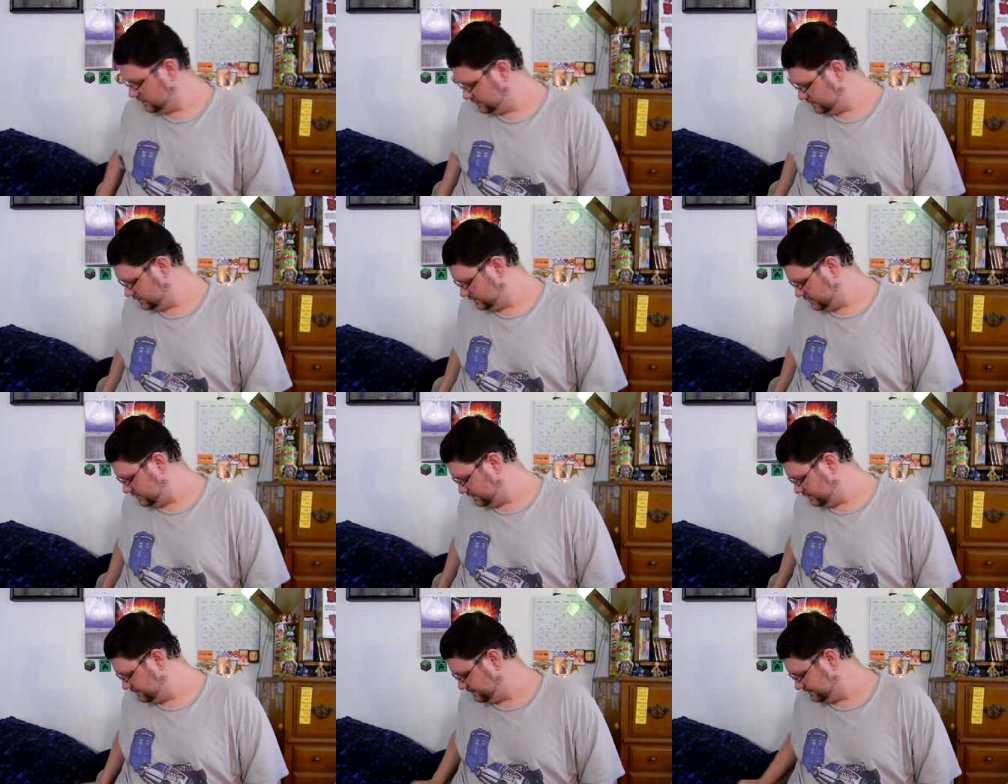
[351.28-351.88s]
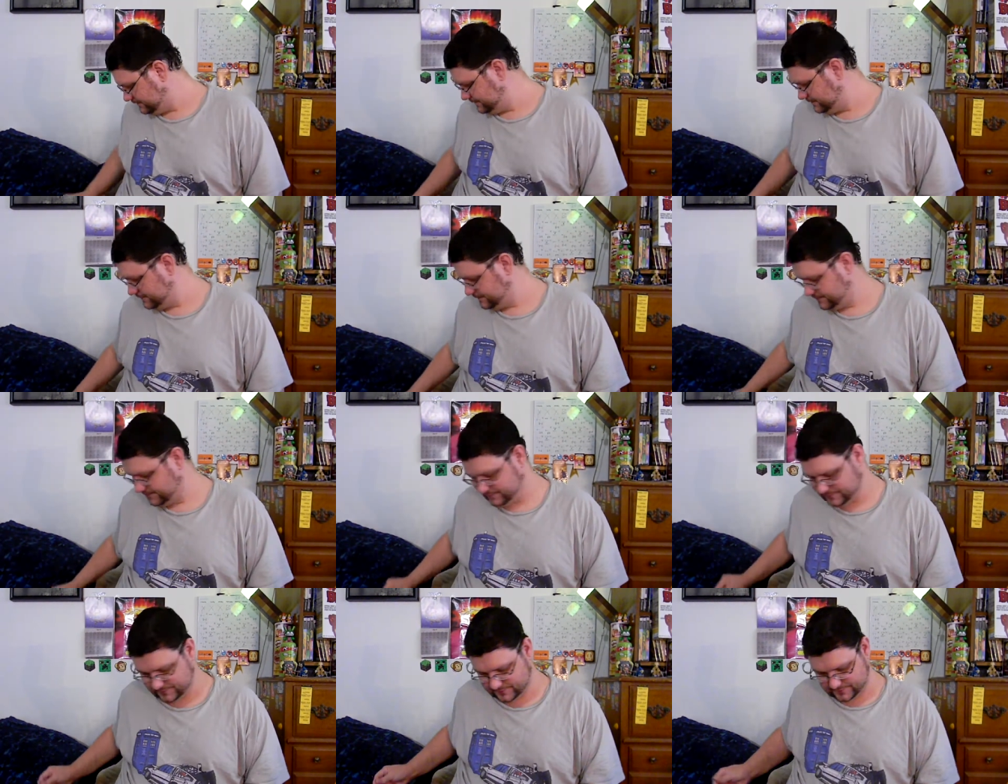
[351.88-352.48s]
So,
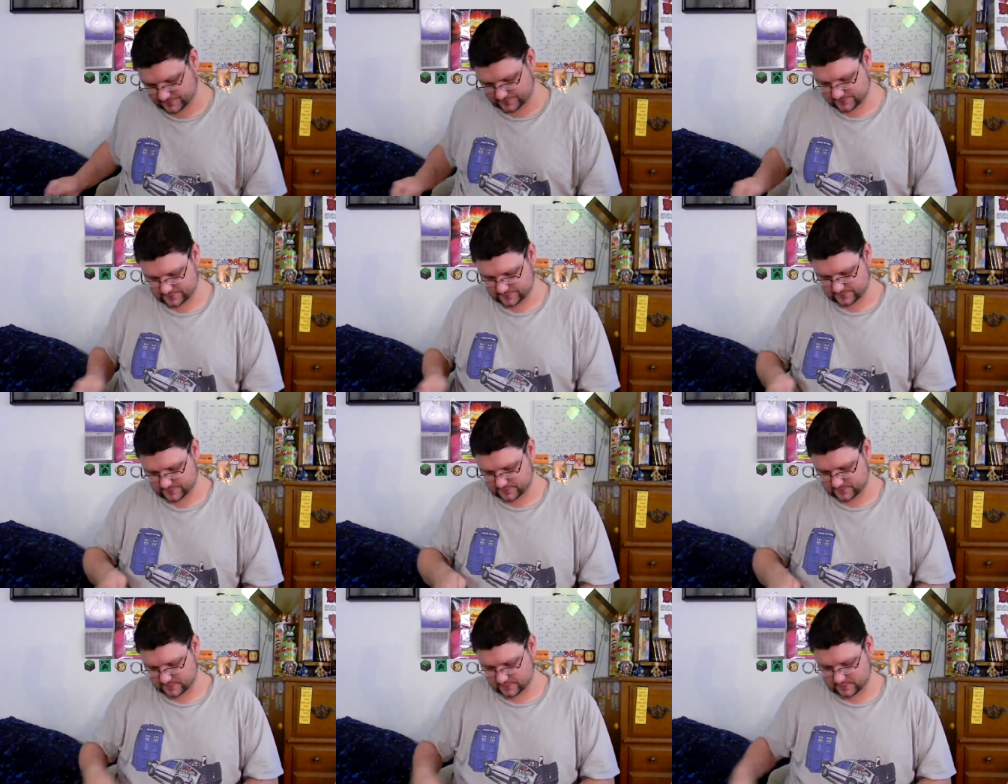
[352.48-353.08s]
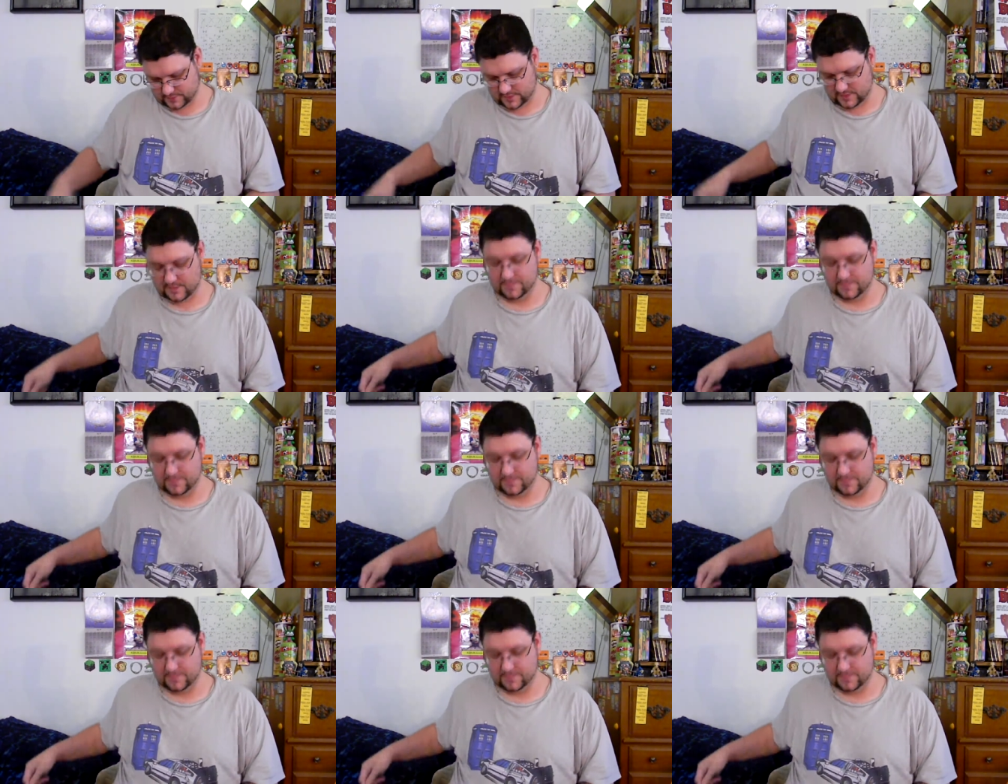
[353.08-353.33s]
I